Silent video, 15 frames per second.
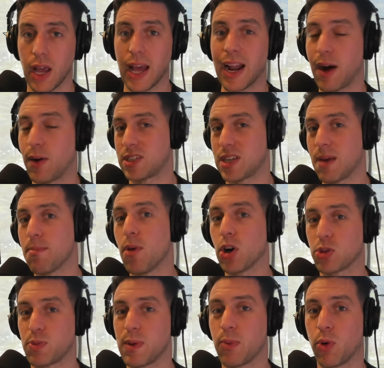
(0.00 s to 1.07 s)
And I would say
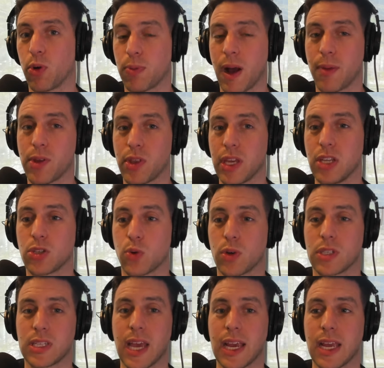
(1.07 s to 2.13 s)
most people would probably lean
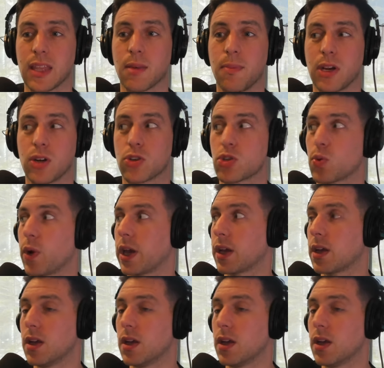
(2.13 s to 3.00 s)
towards taking the bigger swing.